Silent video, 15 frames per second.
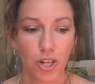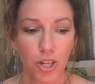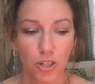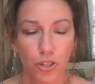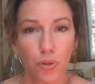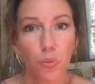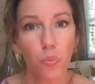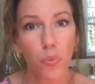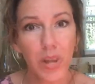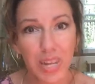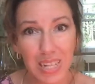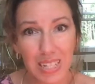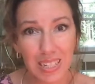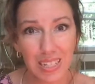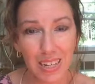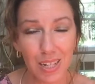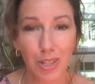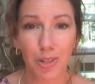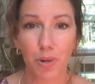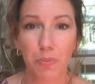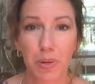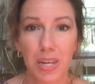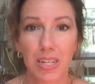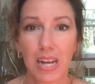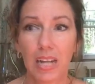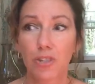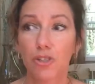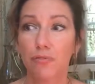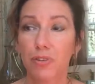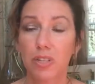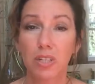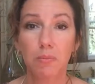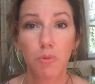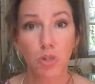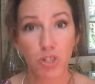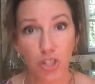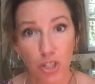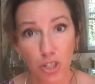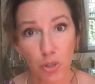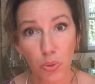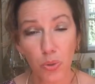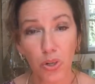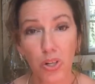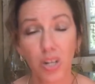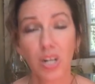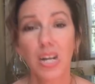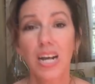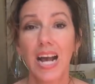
you're winning a little bit and you're feeling more secure,